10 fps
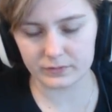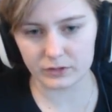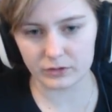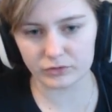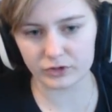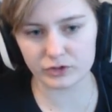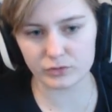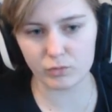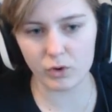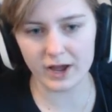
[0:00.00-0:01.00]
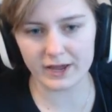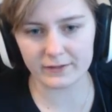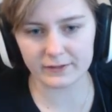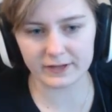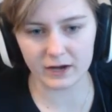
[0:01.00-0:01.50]
Seriously, why are
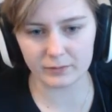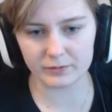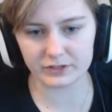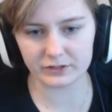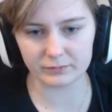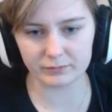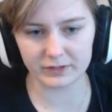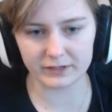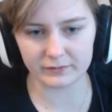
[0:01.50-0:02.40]
the cupboards in the plate?